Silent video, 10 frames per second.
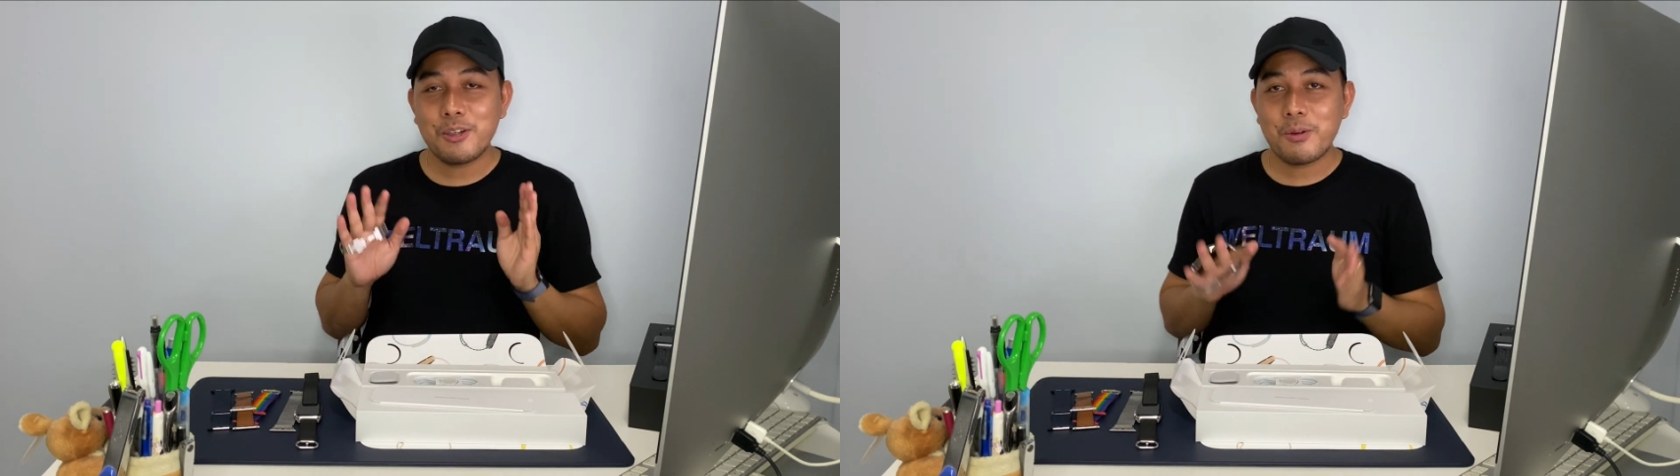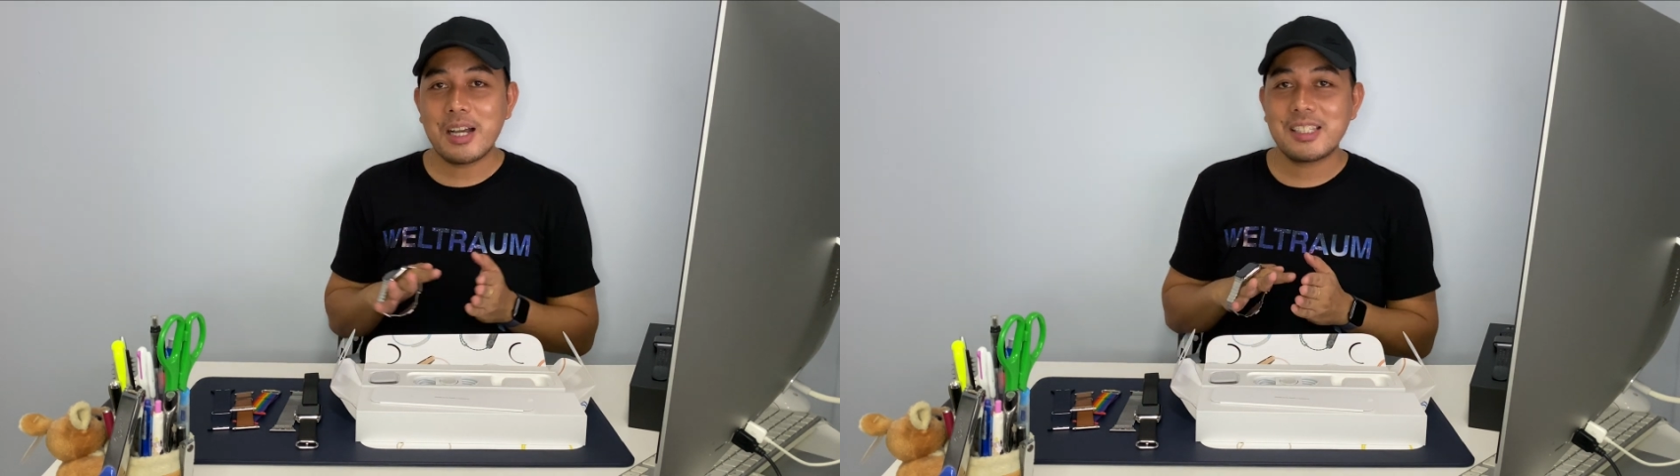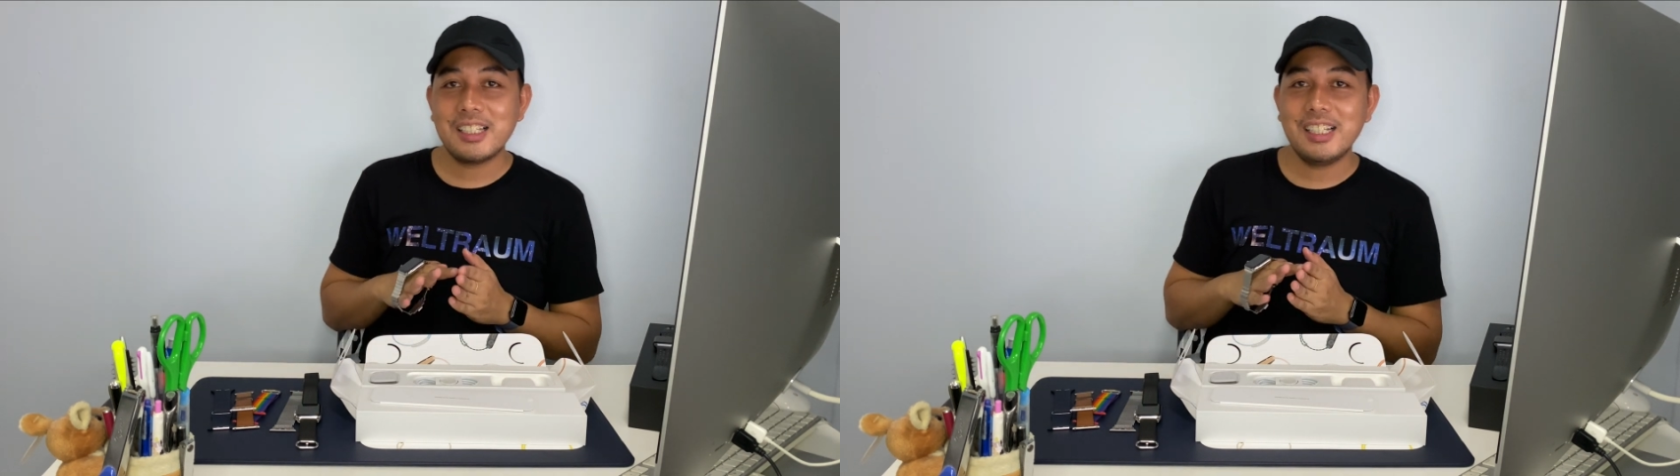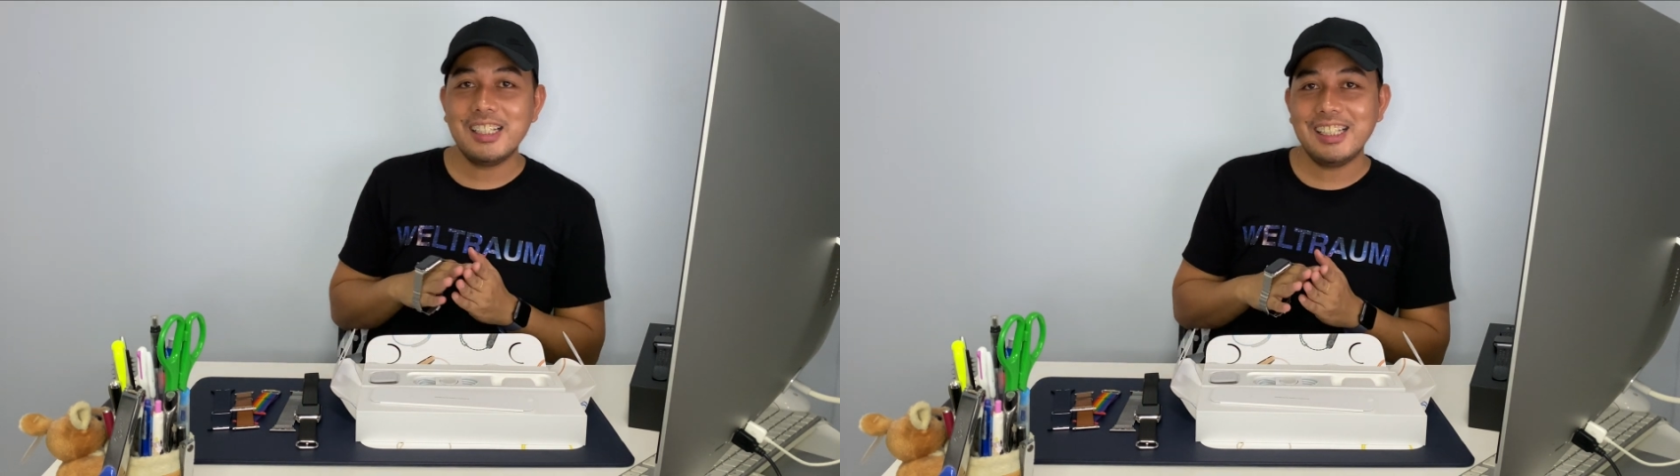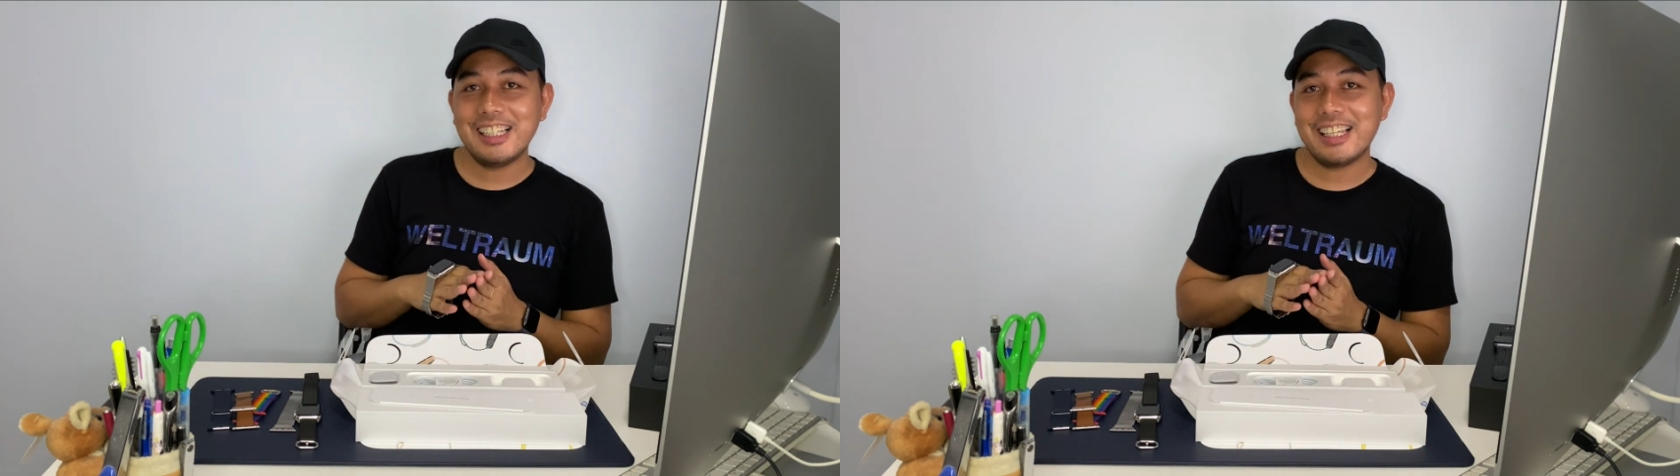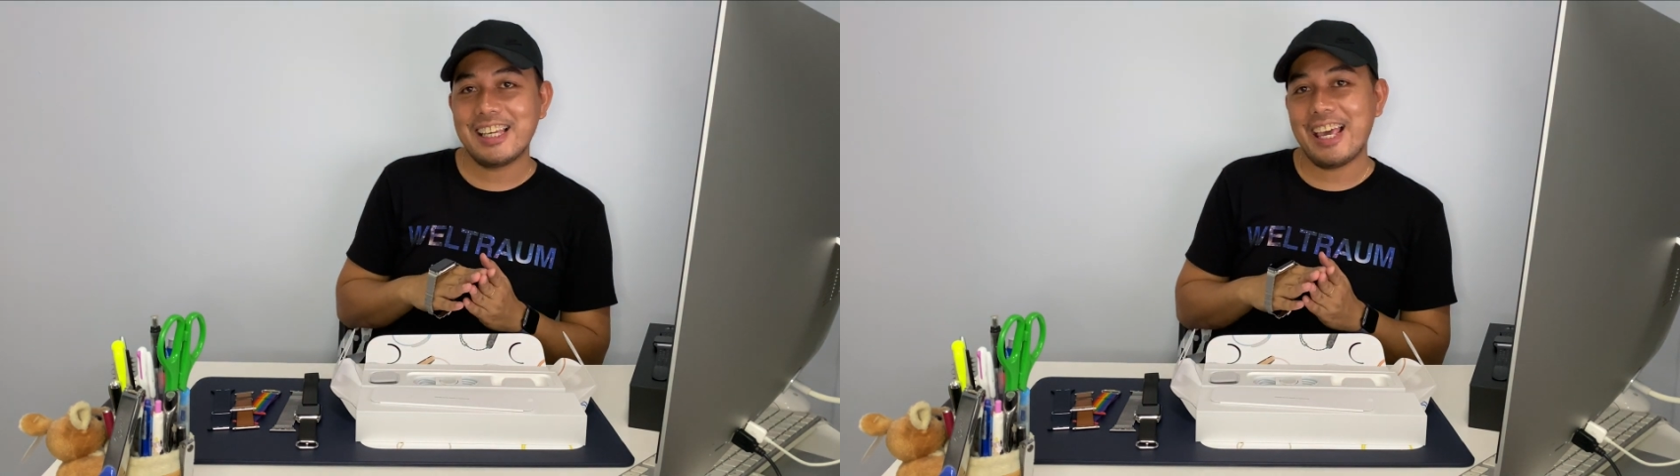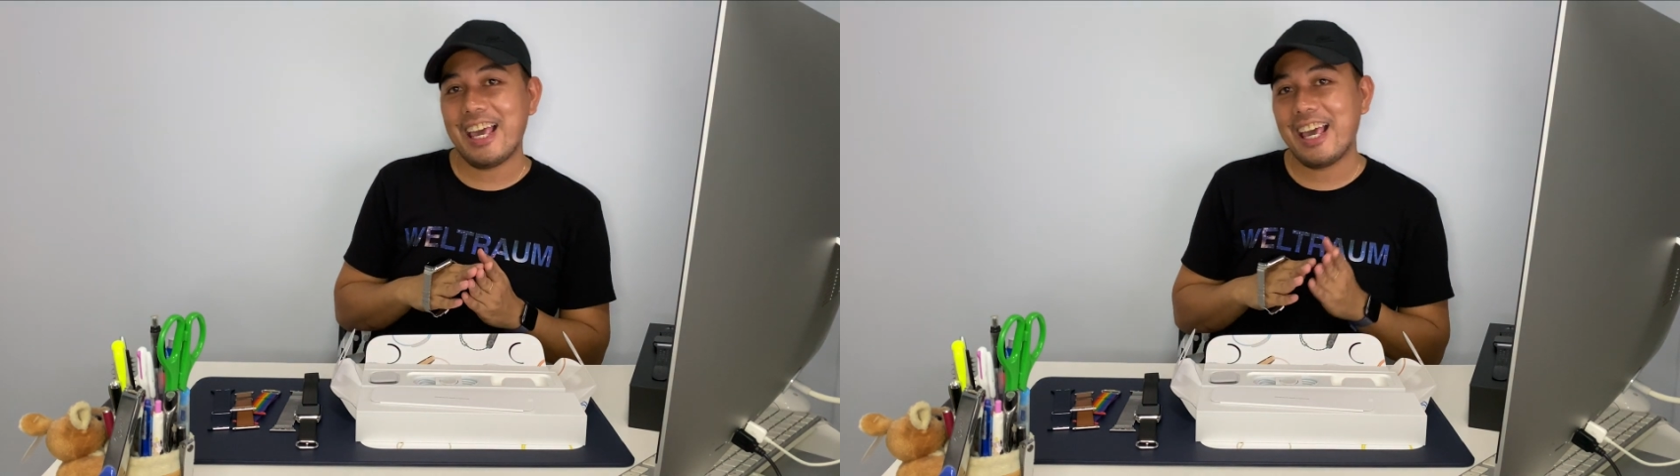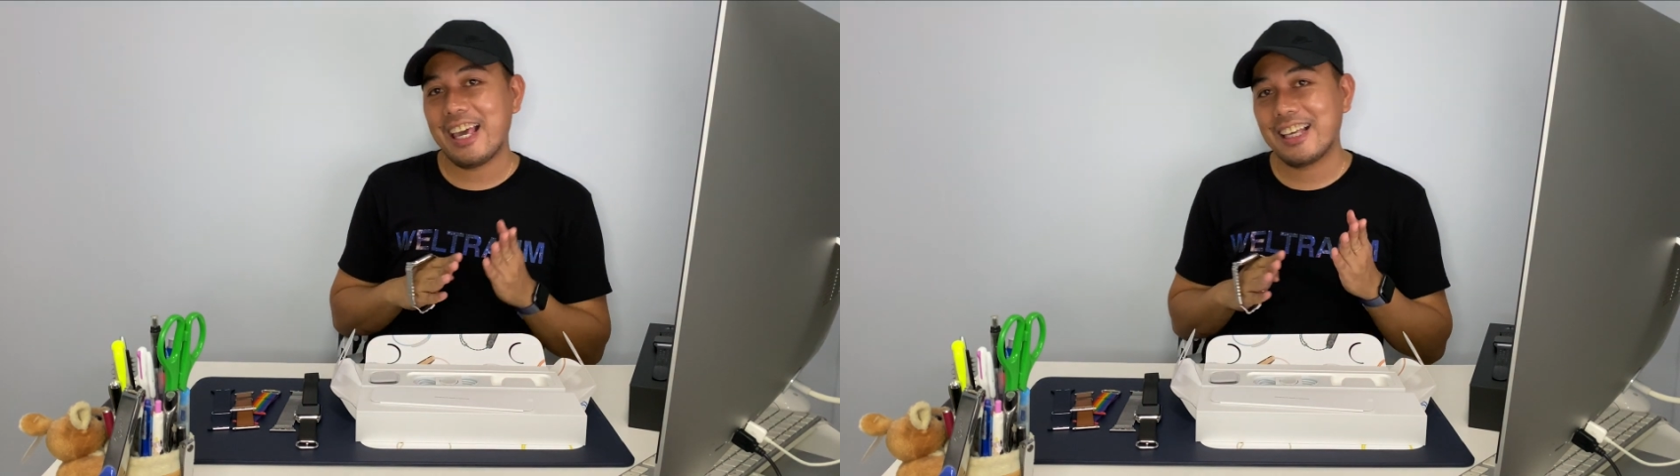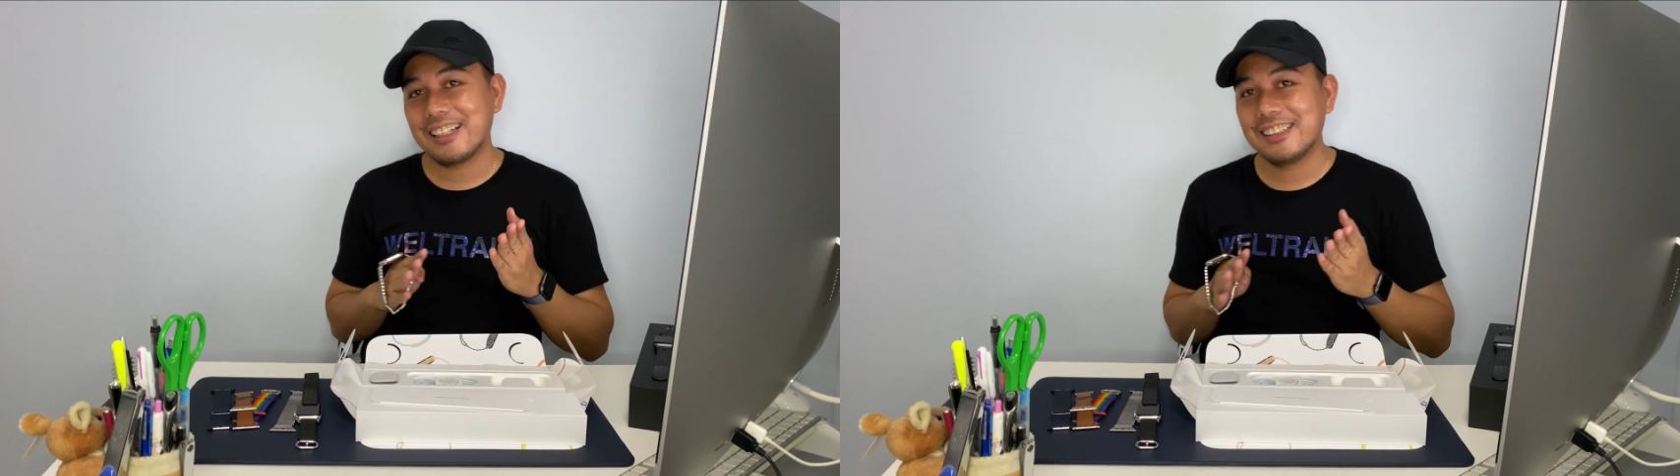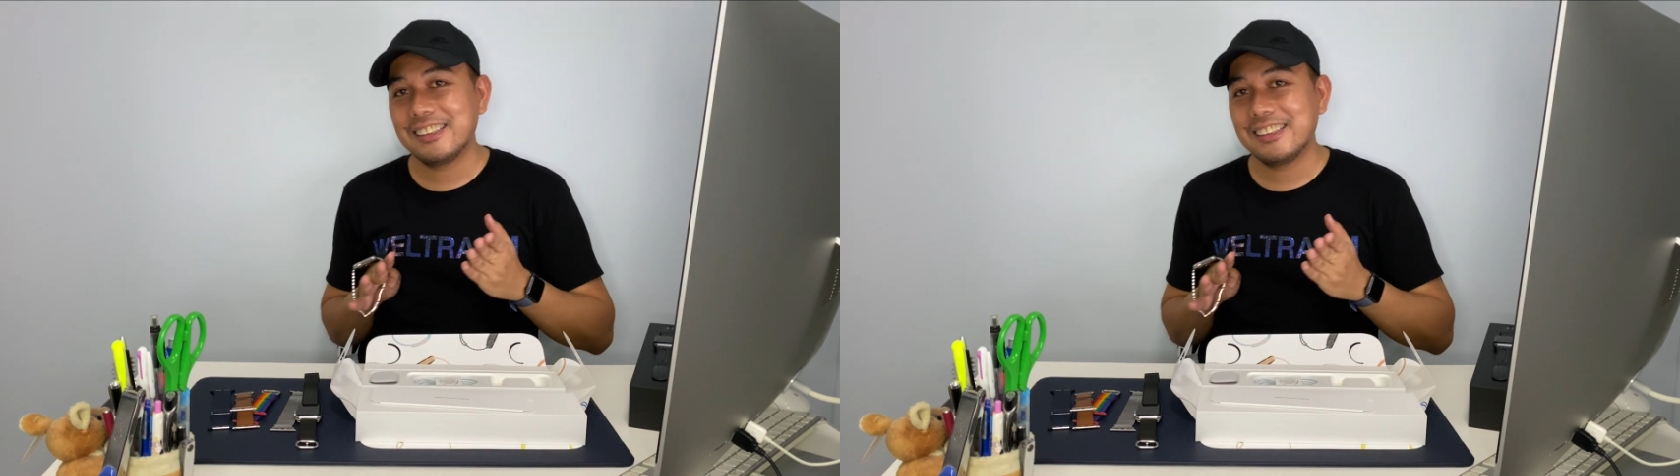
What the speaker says: watching, and